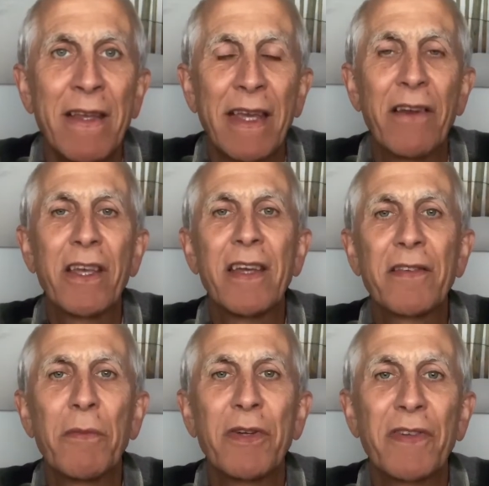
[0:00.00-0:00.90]
Can I hear
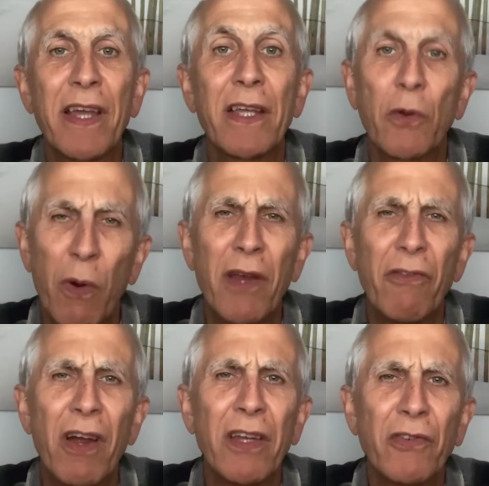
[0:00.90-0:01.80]
someone saying, "Quite
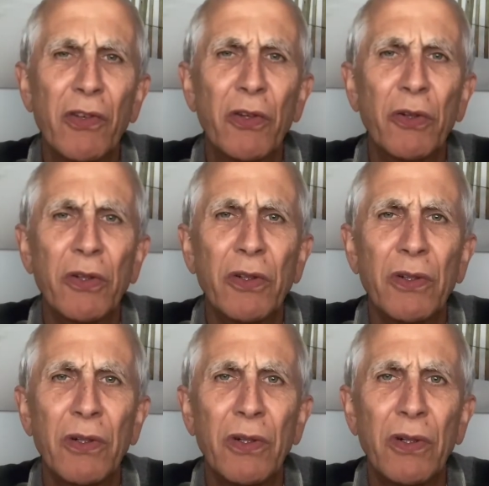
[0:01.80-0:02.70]
right, too"?
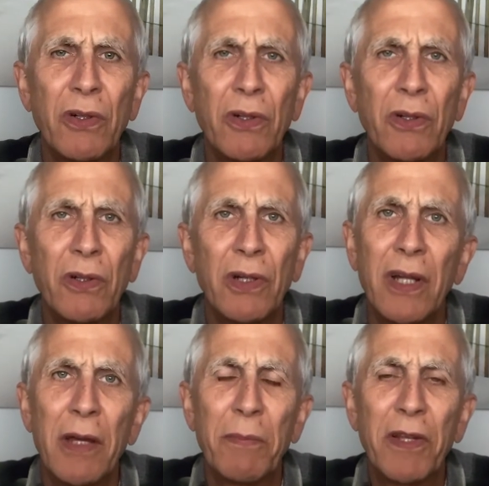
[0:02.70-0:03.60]

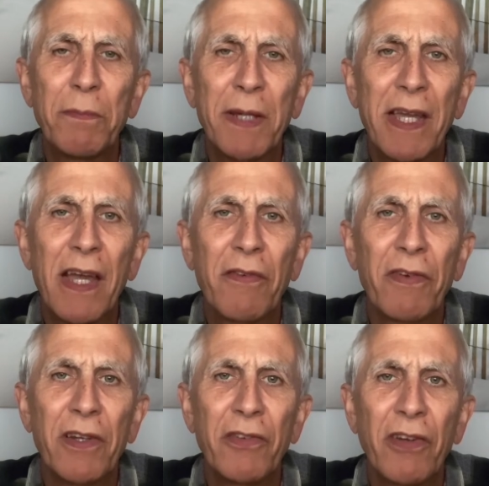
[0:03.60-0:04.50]
Please be
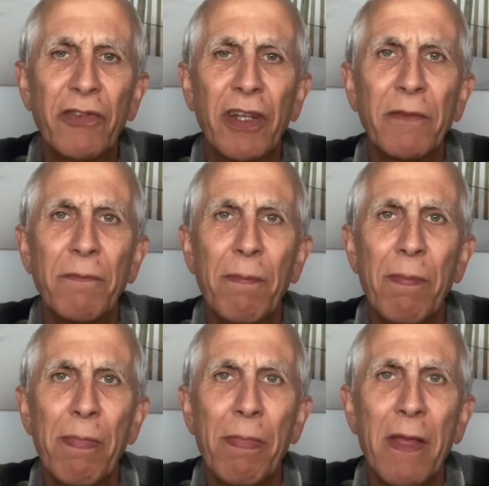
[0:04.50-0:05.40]
careful in judging.
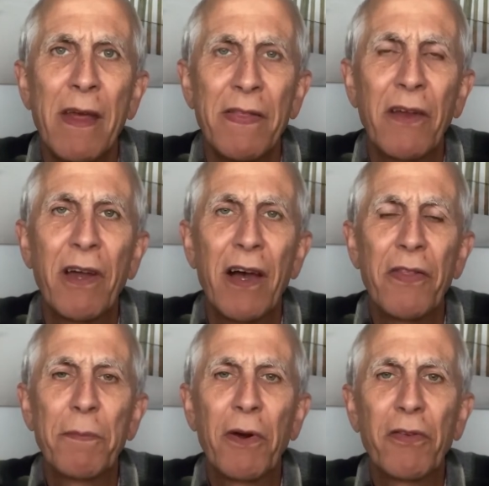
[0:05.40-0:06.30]
There are
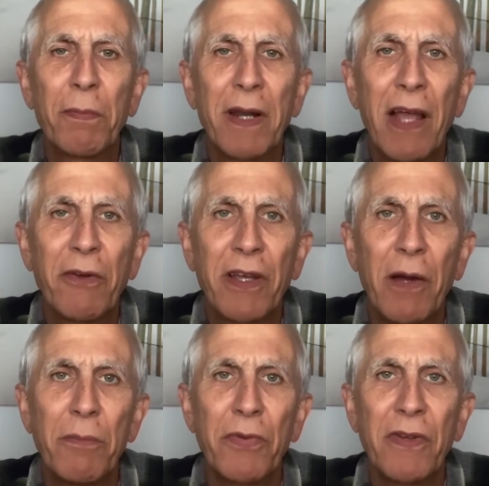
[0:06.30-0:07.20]
other possible
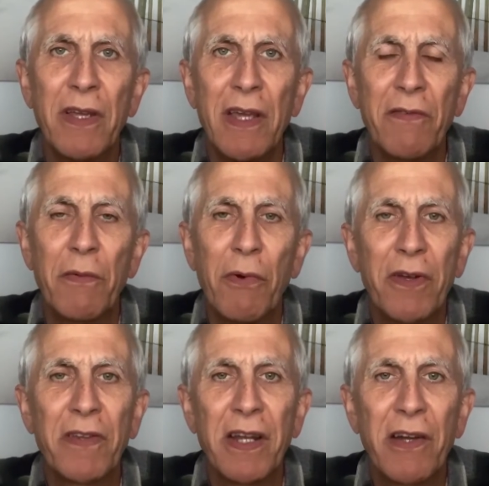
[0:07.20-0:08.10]
outcomes from what
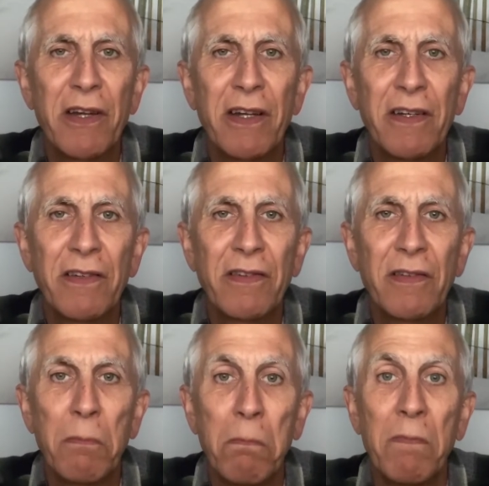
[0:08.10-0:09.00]
is in our
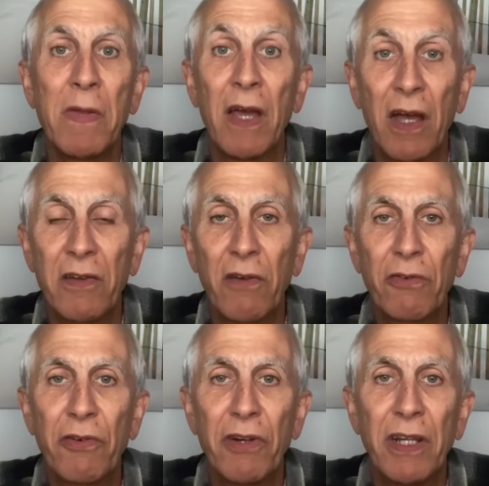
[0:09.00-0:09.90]
hearts:
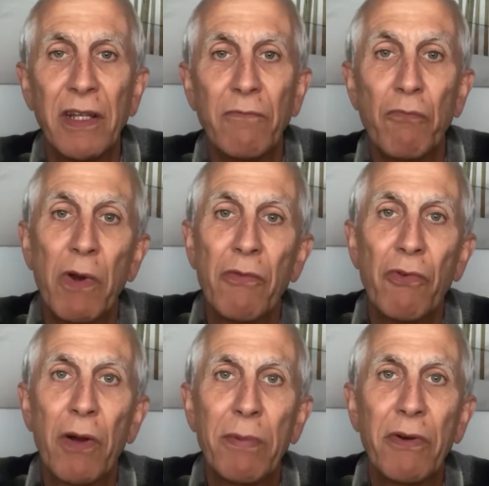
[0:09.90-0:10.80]
adultery,
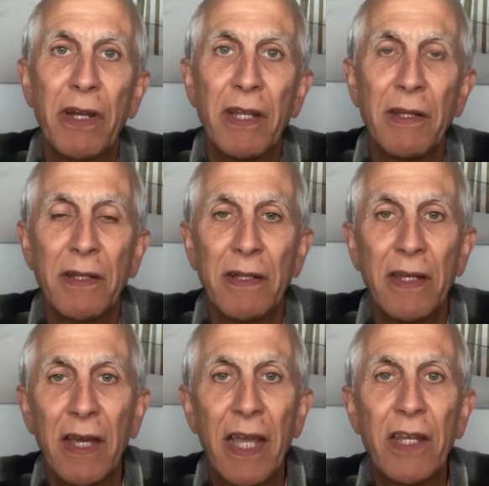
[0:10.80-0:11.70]
robbery,
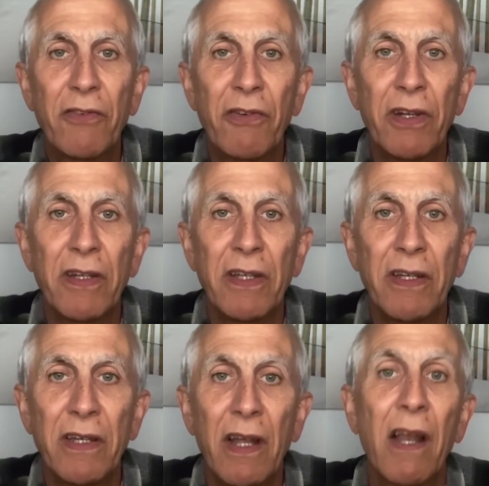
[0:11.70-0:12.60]
hatred,
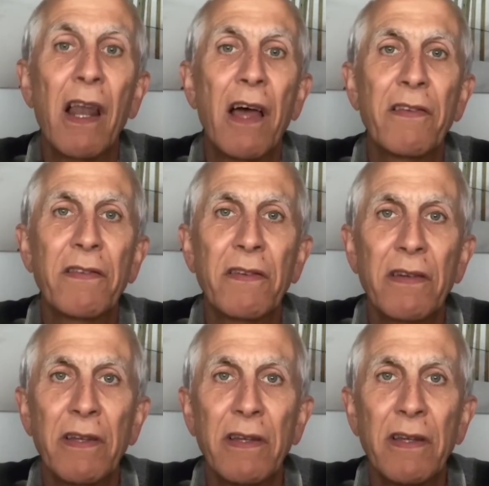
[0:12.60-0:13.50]
lust,